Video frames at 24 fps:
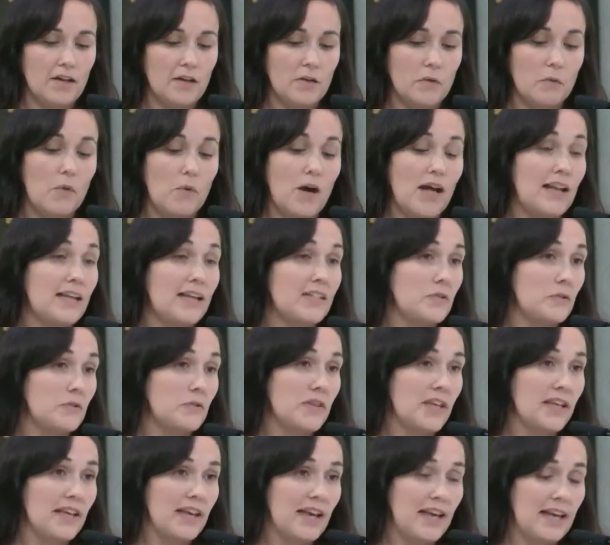While I don't
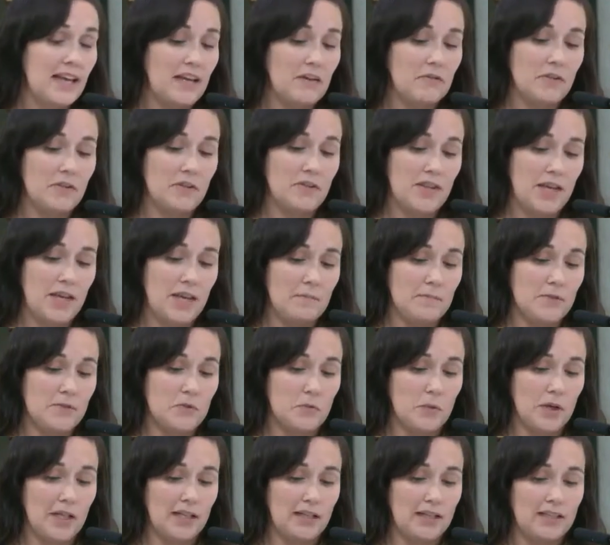think any of the themes
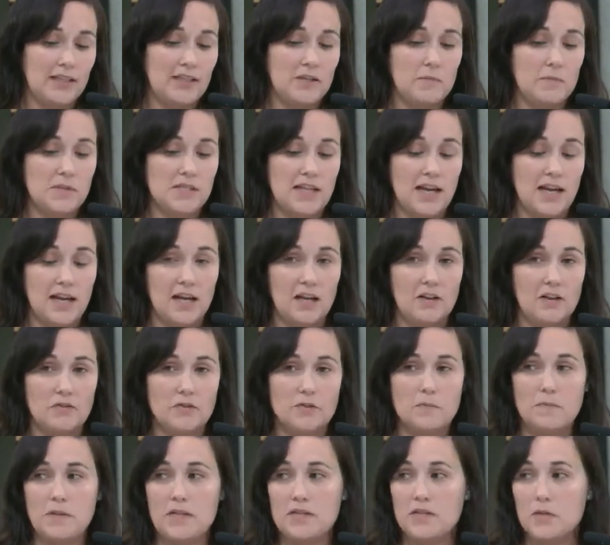will in
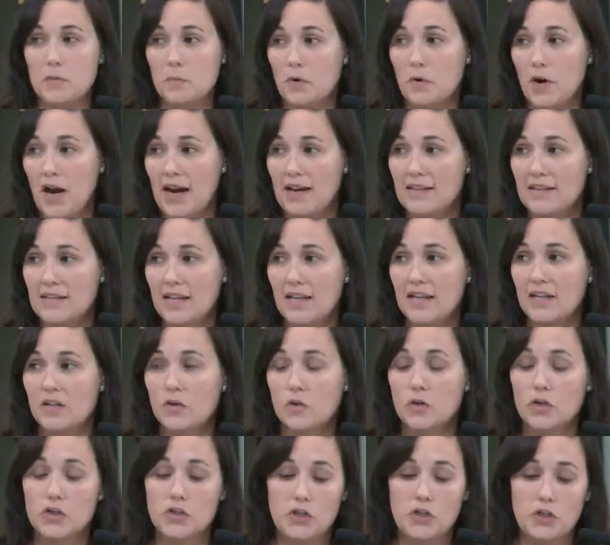themselves be surprising
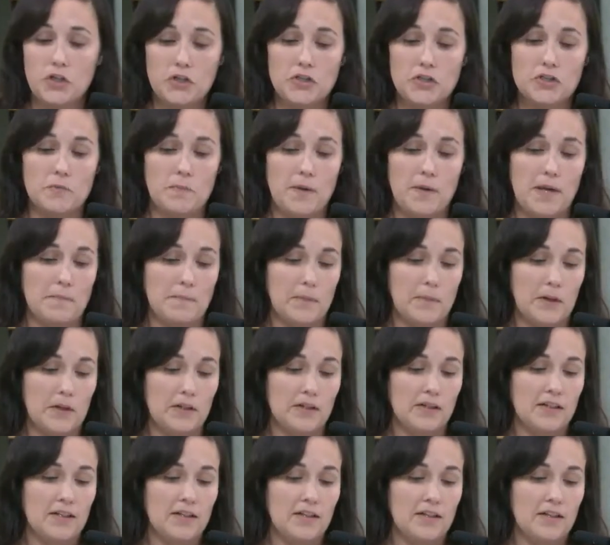or new to
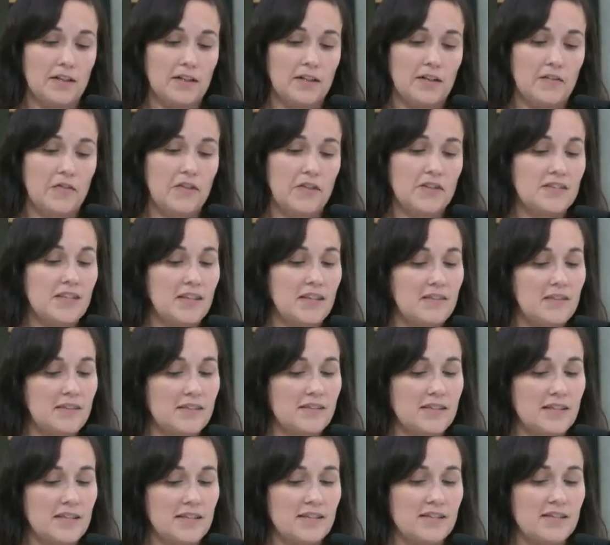people, the
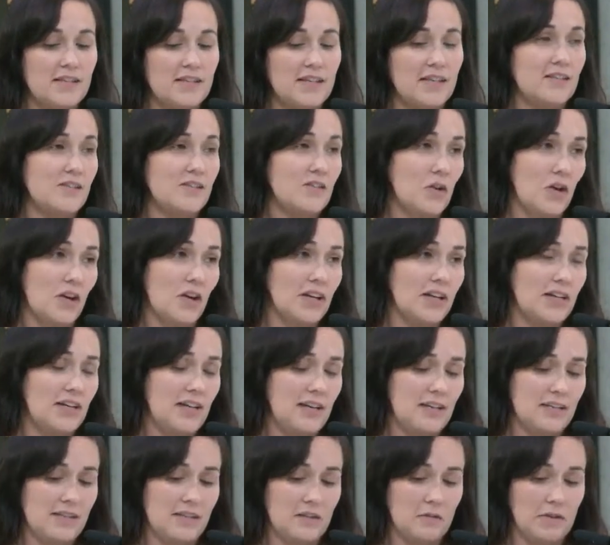synthesis is not an
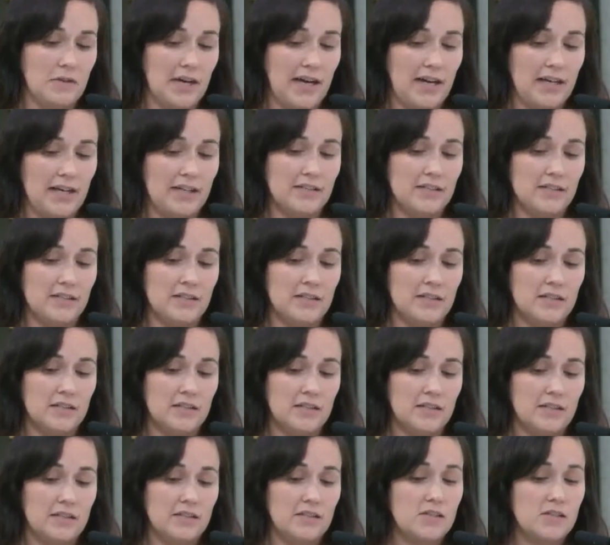easy read.
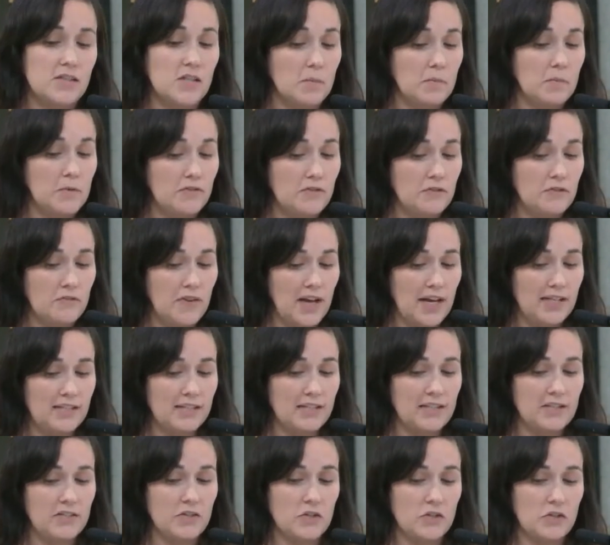Some of the
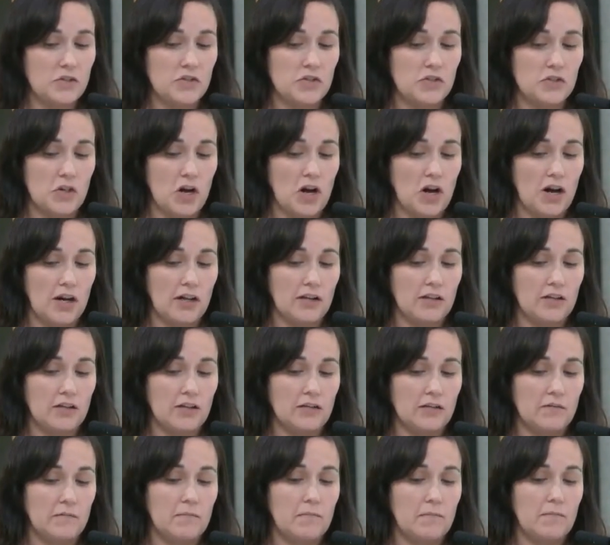findings are stark.
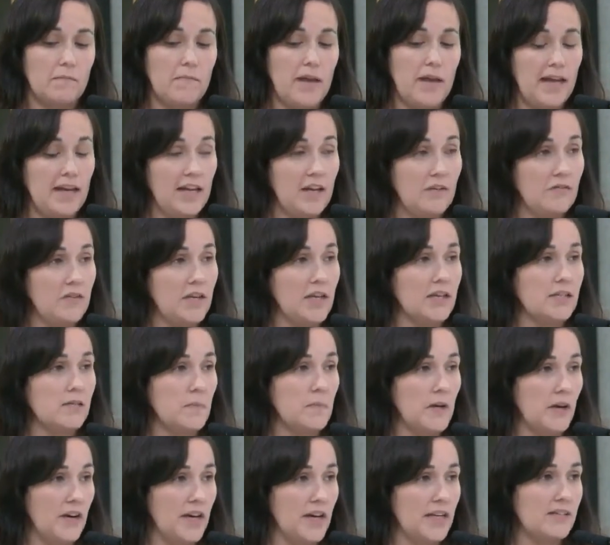Many of the
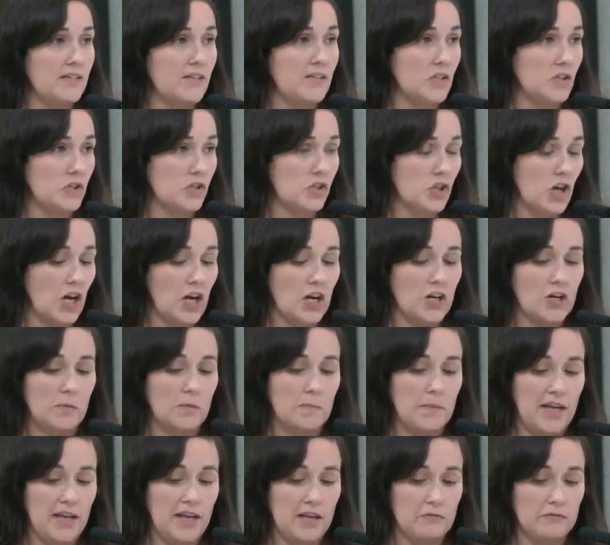experiences shared are
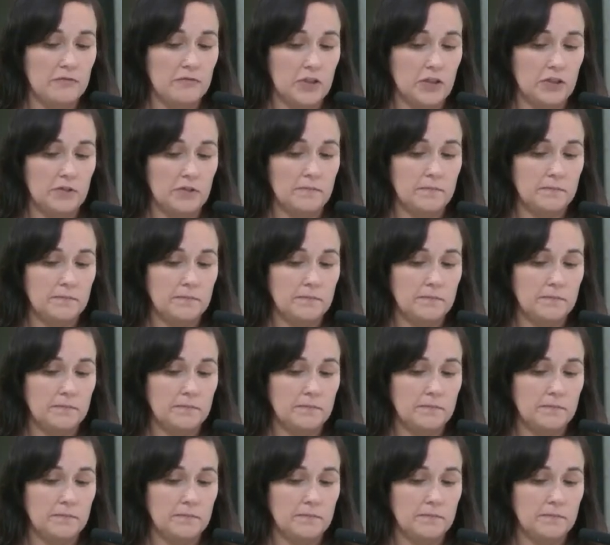painful.